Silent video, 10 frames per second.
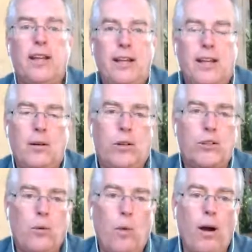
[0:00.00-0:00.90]
and what
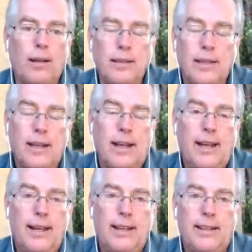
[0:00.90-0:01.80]
you want.
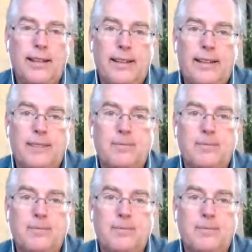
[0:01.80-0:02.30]
And uh,